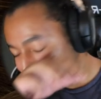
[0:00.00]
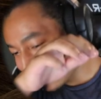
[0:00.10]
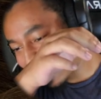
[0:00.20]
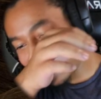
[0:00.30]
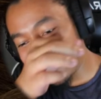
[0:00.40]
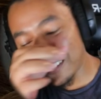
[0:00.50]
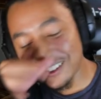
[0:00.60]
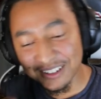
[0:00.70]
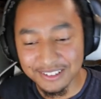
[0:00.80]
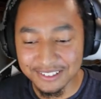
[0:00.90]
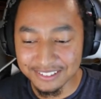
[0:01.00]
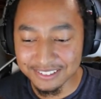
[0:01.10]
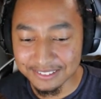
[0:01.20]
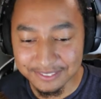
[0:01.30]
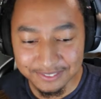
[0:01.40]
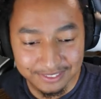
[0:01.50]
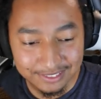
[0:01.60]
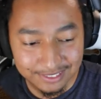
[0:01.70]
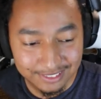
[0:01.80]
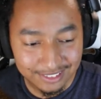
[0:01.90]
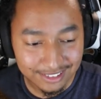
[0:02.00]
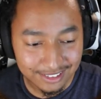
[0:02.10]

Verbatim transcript: I'm out here stroking my I got lotion on my